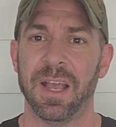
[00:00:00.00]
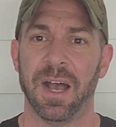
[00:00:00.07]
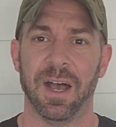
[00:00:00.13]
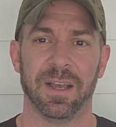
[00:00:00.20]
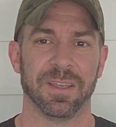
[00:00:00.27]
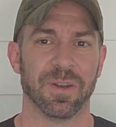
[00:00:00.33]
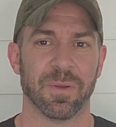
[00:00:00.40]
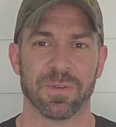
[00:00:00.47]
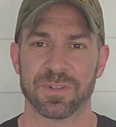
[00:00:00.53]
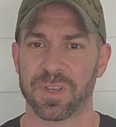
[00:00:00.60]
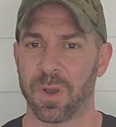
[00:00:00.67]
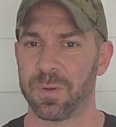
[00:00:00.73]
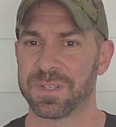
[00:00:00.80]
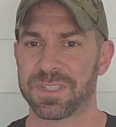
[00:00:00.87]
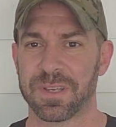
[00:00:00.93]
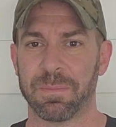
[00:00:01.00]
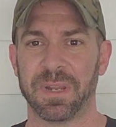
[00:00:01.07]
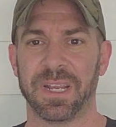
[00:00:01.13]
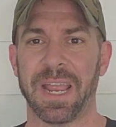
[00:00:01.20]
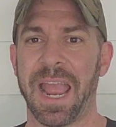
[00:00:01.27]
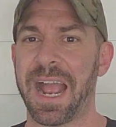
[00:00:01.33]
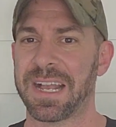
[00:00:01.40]
You know, there's always
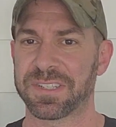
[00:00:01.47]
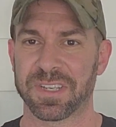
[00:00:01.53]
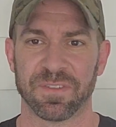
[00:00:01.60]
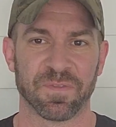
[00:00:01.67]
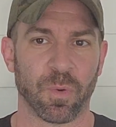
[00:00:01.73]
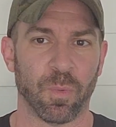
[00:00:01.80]
somebody asking for